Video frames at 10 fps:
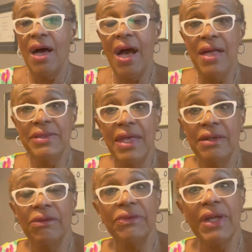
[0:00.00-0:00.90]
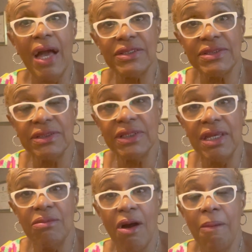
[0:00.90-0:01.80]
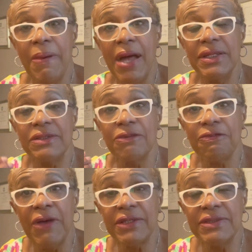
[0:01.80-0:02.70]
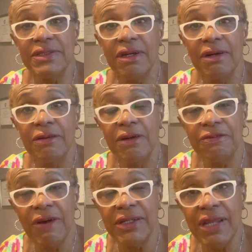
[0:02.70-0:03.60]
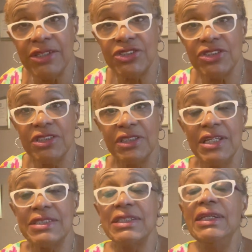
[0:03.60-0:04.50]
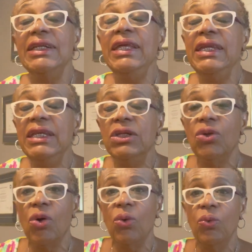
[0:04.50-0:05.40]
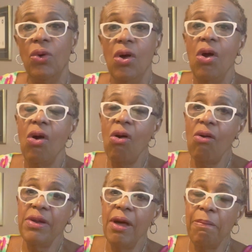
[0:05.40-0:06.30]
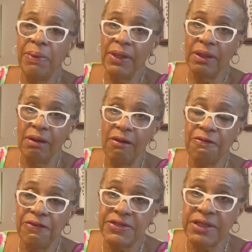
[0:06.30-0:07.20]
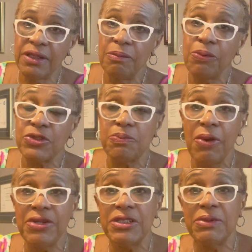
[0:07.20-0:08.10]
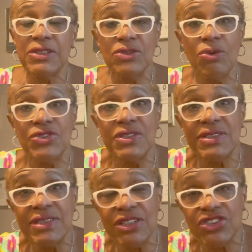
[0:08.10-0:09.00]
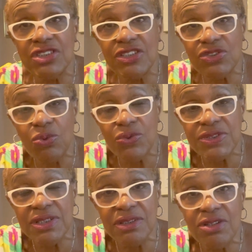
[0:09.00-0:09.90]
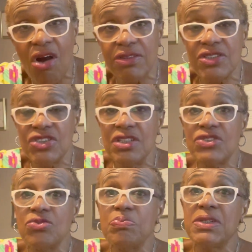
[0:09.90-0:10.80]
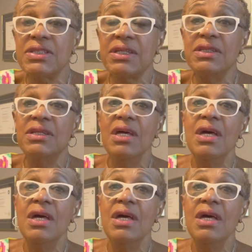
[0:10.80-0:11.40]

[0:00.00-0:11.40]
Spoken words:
And then her reaction came up and it affected her financially. It's leaning now on her pillar of physical prosperity because now she's sick. She needs to go see a doctor. She needs to be taking